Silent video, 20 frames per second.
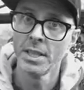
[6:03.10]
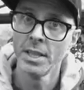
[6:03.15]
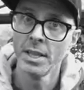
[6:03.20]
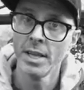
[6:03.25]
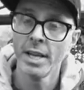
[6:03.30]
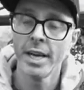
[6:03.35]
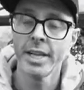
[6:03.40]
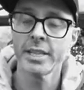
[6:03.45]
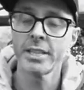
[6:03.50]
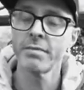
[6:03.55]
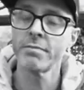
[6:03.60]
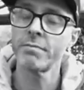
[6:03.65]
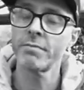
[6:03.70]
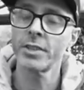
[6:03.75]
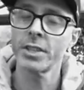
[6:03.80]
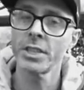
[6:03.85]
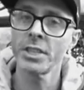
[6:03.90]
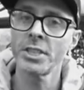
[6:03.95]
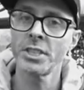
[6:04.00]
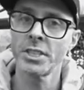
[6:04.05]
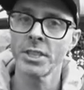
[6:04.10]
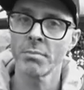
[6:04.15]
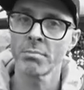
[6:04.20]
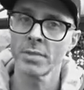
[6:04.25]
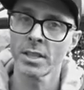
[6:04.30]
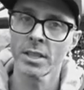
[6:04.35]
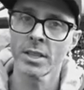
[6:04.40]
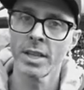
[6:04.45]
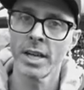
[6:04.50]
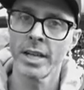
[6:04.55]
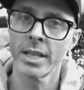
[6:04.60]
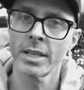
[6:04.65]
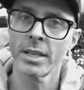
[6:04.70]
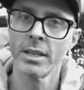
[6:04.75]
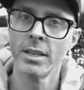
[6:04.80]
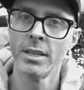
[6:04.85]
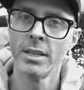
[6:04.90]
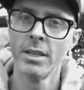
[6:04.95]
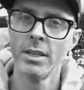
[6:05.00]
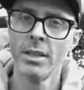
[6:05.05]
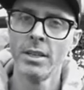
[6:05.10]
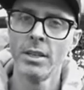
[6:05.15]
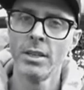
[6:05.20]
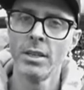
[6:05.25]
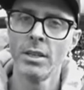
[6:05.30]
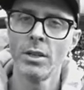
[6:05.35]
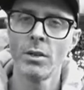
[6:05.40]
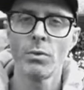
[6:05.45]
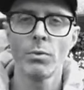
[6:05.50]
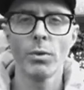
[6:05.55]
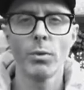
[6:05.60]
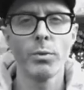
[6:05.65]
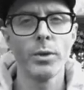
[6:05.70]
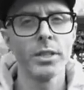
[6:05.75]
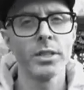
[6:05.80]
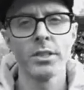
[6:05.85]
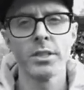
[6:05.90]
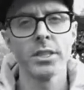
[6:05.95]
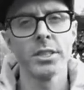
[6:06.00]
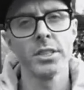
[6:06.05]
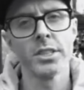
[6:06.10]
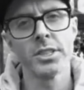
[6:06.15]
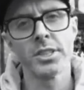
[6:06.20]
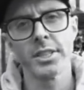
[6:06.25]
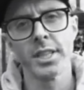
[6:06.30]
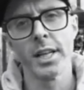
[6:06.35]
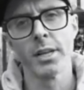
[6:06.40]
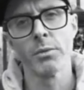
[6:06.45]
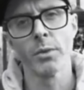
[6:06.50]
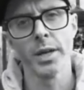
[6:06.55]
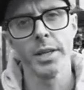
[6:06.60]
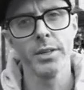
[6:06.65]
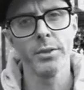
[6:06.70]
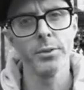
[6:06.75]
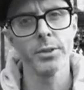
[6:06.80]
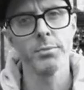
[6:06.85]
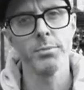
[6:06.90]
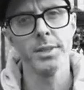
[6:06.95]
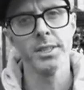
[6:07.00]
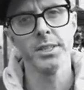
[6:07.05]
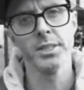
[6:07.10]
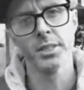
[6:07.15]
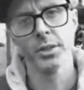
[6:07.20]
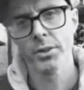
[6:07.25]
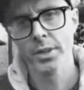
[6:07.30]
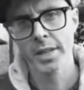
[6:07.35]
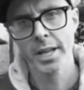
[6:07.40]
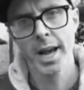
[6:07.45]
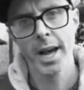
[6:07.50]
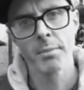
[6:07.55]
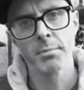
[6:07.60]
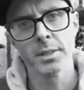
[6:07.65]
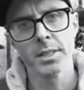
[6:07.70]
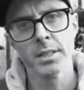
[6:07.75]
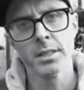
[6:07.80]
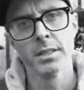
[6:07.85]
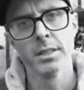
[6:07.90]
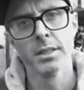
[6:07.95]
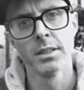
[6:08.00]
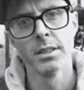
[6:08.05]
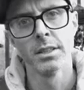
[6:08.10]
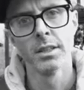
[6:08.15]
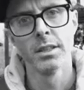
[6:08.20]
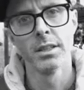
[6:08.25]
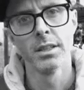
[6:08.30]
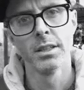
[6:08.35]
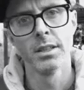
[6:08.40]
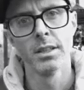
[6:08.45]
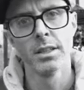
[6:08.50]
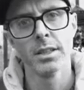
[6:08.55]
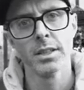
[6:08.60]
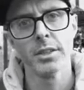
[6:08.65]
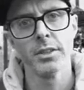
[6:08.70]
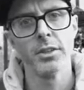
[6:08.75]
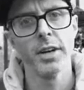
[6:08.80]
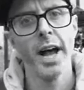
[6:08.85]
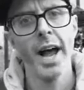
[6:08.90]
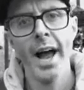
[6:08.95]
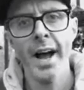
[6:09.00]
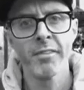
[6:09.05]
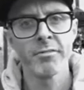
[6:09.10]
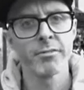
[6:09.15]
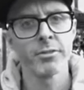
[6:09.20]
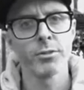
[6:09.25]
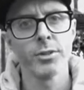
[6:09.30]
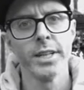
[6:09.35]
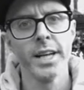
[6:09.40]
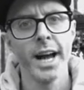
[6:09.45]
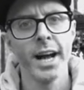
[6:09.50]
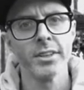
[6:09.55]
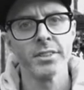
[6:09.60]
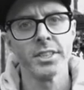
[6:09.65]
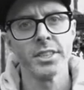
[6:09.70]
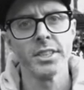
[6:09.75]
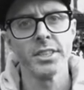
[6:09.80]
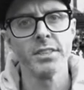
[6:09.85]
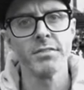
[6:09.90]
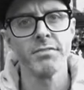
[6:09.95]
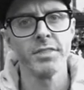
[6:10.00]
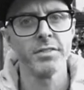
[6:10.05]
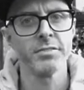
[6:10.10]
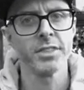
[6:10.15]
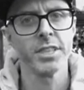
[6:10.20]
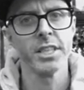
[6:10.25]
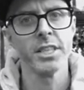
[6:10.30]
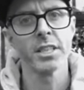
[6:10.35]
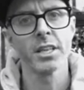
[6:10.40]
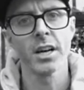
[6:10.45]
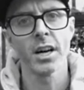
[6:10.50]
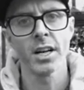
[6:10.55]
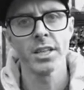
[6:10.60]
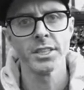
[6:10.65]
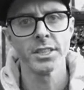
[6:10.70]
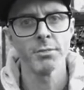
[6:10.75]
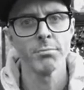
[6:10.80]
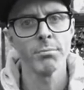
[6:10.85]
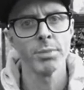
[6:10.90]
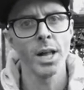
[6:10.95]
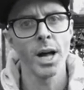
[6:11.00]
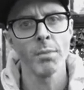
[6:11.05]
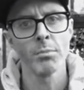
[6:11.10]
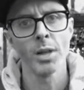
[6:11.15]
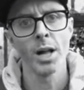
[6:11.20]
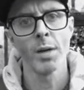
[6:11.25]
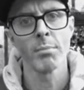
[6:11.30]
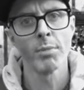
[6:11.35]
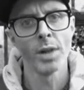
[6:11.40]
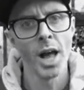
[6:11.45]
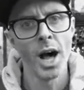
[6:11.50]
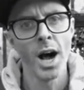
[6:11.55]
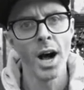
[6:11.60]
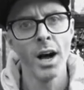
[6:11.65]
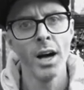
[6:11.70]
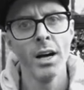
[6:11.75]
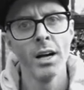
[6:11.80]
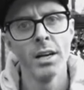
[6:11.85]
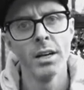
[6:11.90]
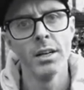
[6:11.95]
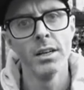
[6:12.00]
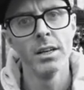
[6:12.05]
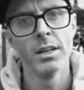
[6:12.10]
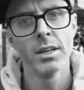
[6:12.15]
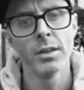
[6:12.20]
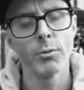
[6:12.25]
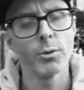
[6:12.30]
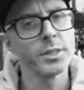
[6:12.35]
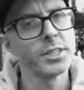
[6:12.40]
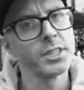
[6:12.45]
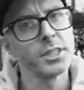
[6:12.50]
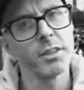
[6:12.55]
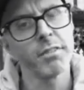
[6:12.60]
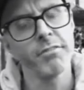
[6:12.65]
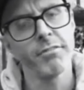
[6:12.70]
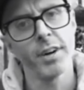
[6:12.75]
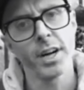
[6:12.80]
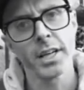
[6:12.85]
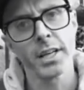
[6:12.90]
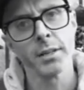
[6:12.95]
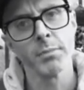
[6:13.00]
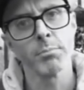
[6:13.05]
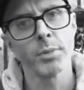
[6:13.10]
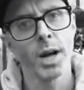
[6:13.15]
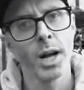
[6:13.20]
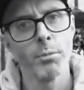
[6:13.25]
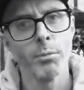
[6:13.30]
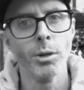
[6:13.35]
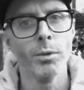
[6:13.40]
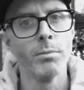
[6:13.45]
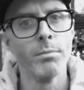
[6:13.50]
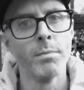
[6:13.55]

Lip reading: and infers something like, well, we don't understand why you would be so unhappy. You have 3 houses, 15 cars, and blah, blah, blah. What's your fucking problem?